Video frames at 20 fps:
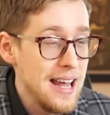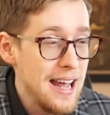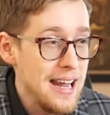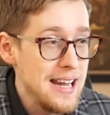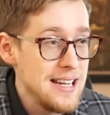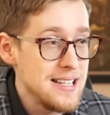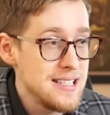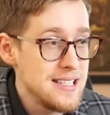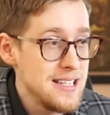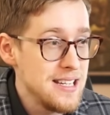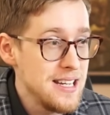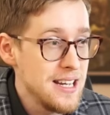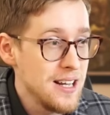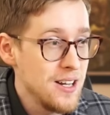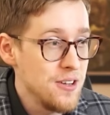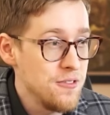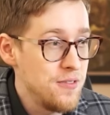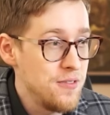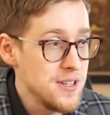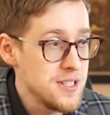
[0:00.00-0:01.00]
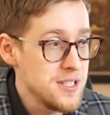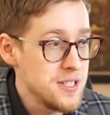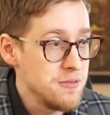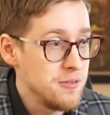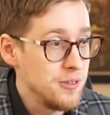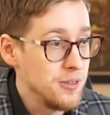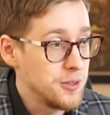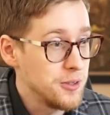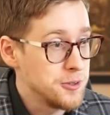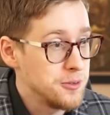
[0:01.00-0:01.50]
ACL
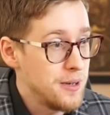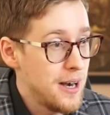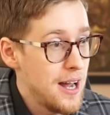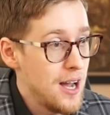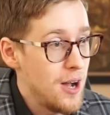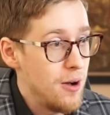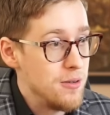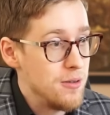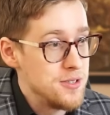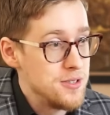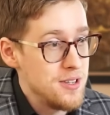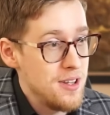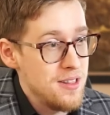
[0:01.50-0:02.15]
festival crowds.